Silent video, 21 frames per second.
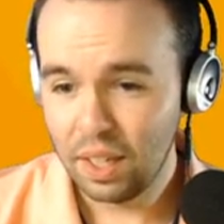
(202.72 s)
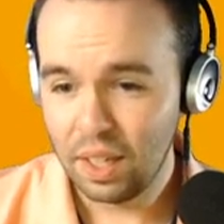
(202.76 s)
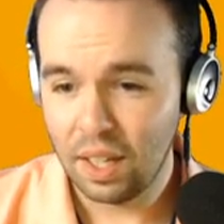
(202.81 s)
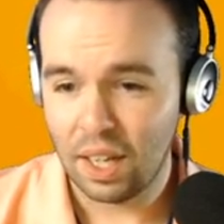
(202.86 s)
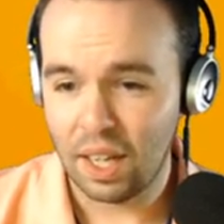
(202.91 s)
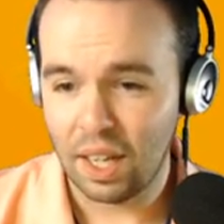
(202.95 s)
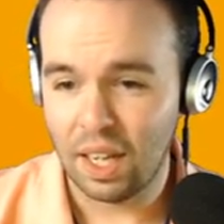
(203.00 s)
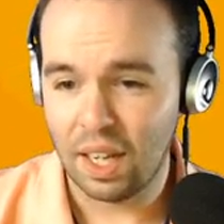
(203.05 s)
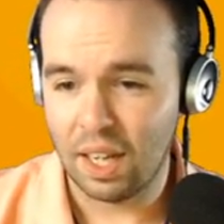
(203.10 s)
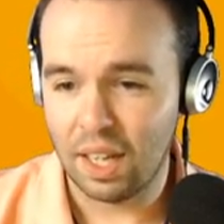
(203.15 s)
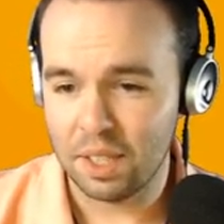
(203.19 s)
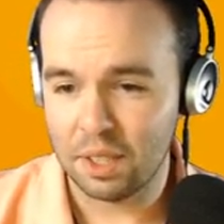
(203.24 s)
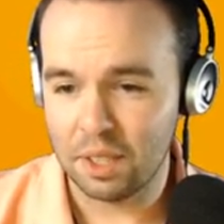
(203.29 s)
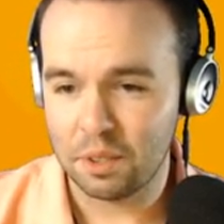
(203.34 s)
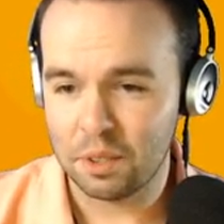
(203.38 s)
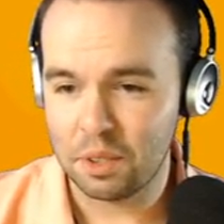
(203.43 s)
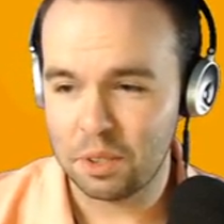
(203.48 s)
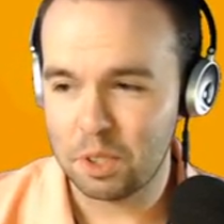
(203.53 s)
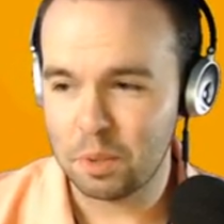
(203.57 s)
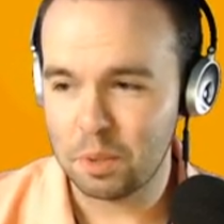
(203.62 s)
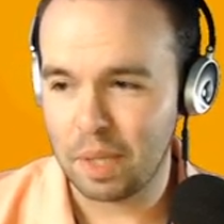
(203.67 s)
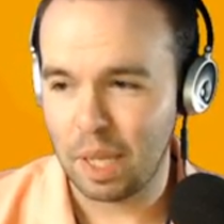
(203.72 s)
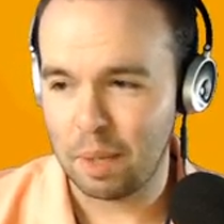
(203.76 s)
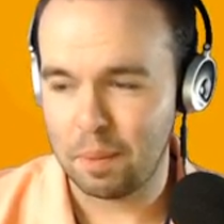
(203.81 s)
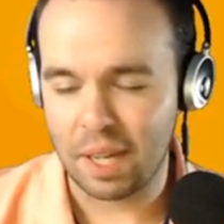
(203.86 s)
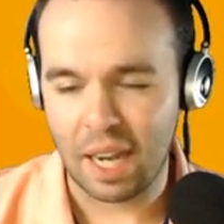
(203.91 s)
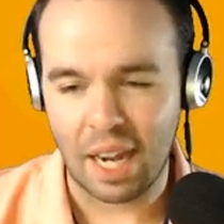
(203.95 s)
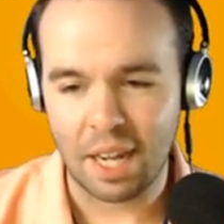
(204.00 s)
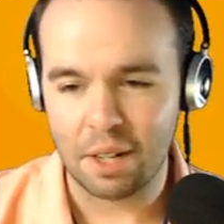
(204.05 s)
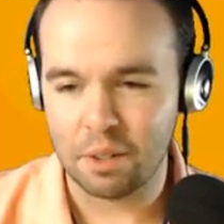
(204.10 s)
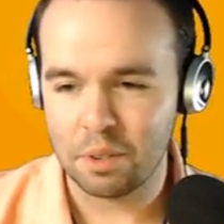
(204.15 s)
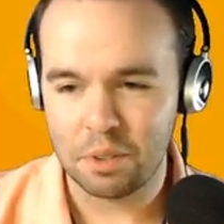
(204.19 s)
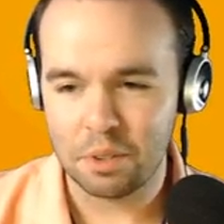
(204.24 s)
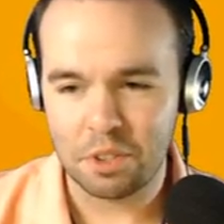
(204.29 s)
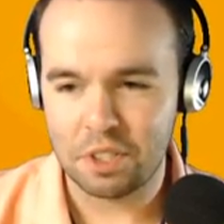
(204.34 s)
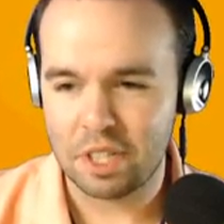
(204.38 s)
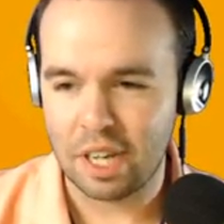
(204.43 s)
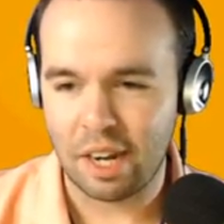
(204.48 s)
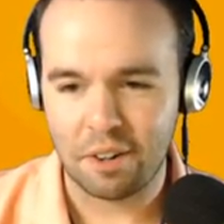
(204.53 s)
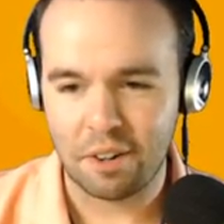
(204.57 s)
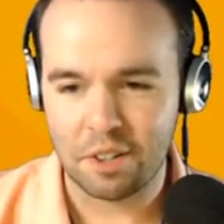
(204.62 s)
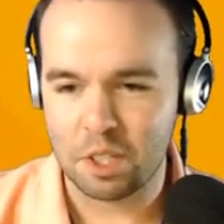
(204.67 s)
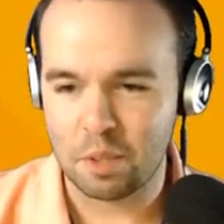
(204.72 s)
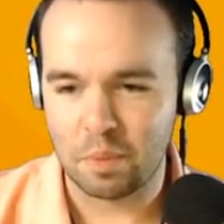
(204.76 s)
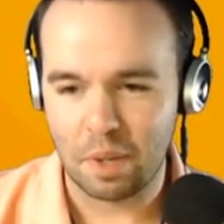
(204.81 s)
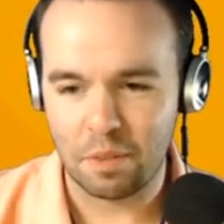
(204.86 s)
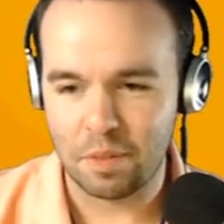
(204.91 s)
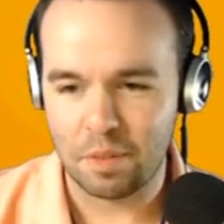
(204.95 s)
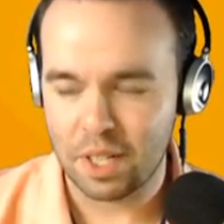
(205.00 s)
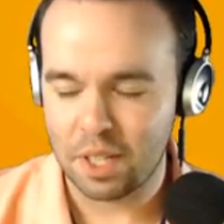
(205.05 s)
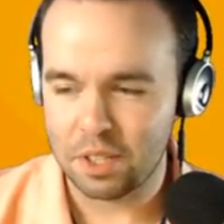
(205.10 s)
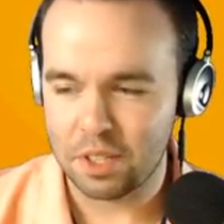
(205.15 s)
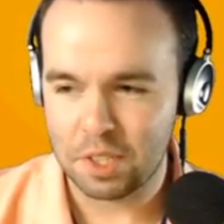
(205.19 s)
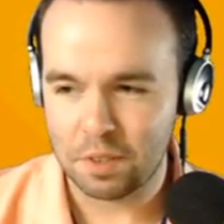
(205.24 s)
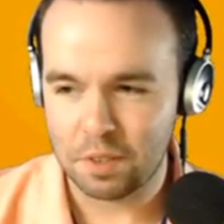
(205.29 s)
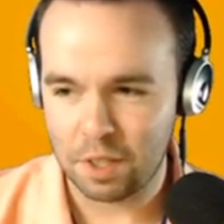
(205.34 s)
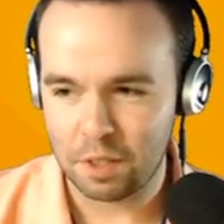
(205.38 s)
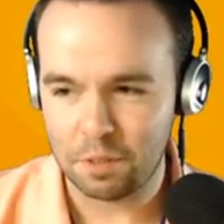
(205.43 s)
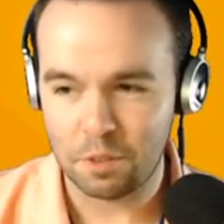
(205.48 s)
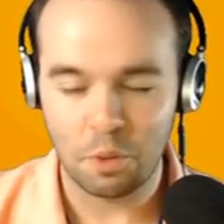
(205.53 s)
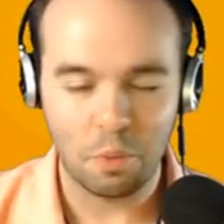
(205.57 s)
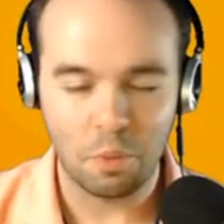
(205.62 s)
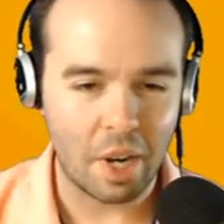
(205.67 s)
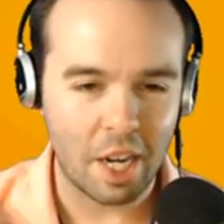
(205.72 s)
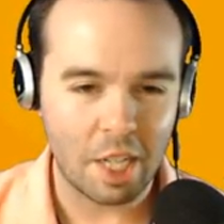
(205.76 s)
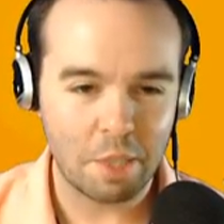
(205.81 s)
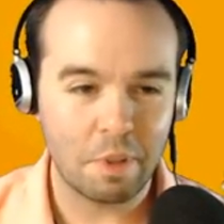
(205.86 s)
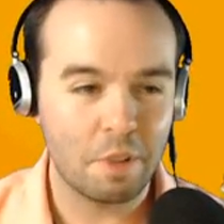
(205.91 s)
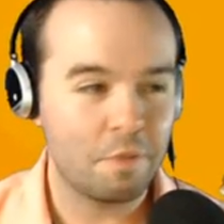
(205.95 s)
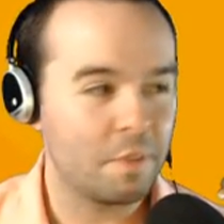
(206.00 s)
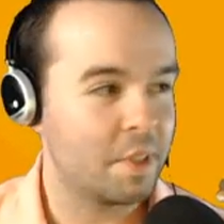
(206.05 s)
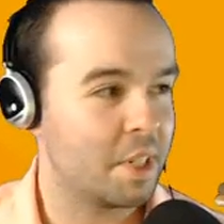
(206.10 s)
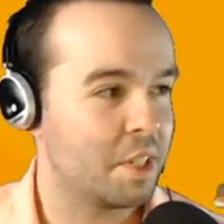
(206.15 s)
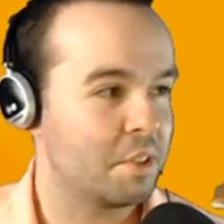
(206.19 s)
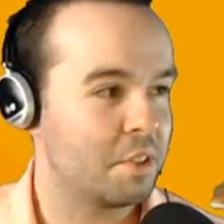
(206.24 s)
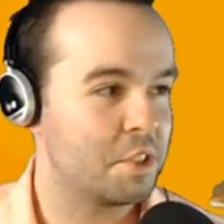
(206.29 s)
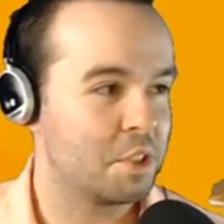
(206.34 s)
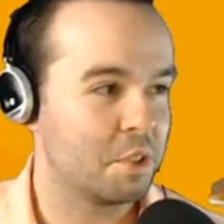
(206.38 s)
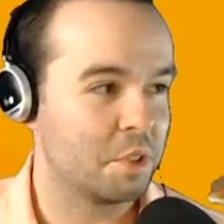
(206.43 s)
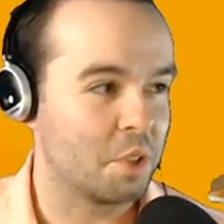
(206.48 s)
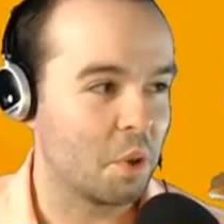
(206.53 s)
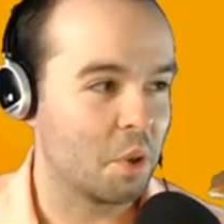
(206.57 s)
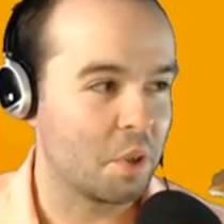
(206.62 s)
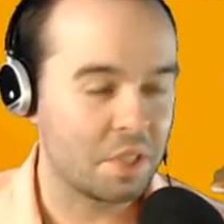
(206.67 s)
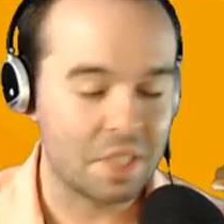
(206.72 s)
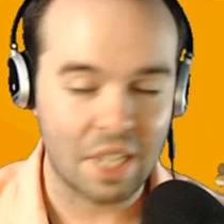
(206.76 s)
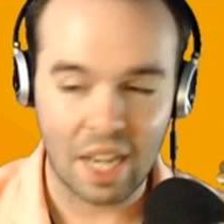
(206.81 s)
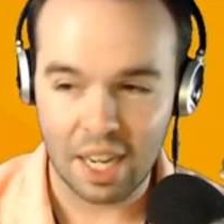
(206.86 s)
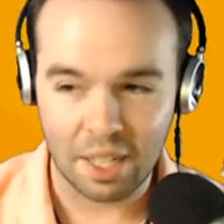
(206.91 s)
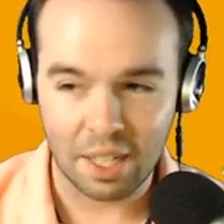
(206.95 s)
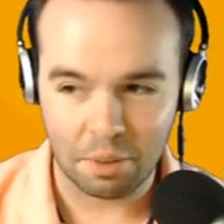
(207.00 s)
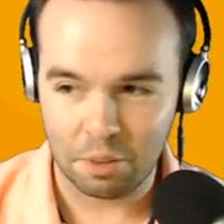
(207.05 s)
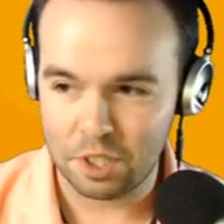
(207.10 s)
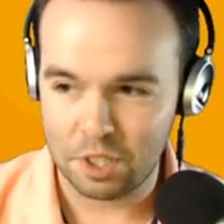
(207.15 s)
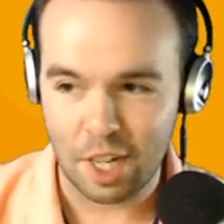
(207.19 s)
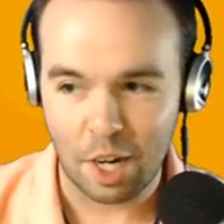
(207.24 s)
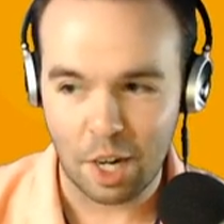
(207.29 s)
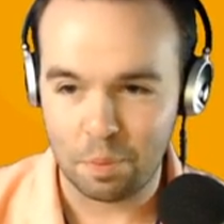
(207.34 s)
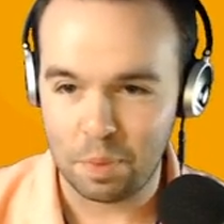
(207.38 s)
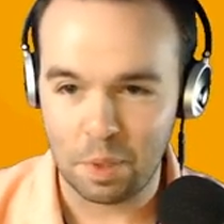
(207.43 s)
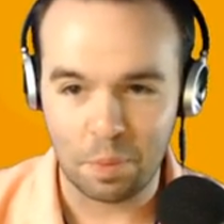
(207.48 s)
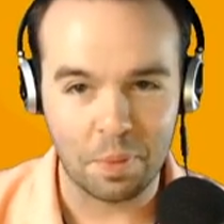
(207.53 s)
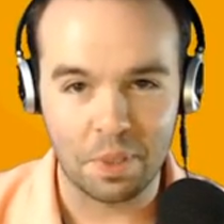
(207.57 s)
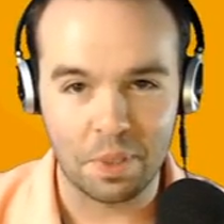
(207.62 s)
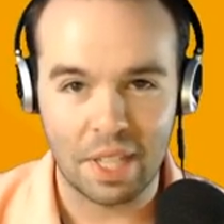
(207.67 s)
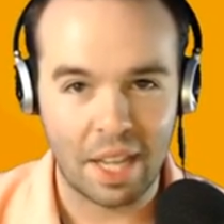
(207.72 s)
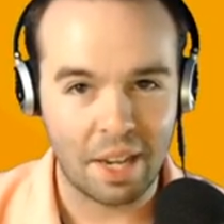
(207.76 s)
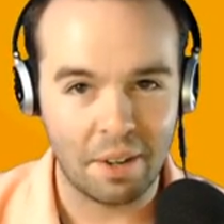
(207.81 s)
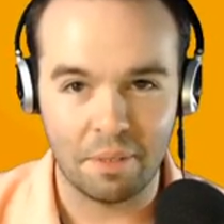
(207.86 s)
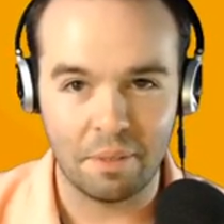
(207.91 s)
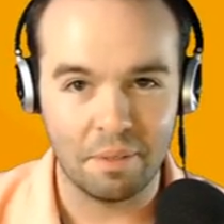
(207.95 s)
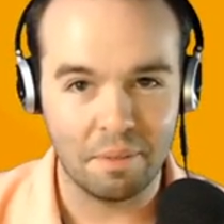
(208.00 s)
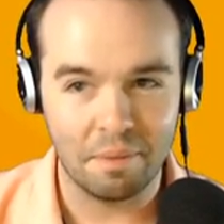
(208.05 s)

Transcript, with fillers: Hello, YouTube Gaming. I don't do shoutouts in my videos. If you watch my videos, you'll notice that I don't shout people out.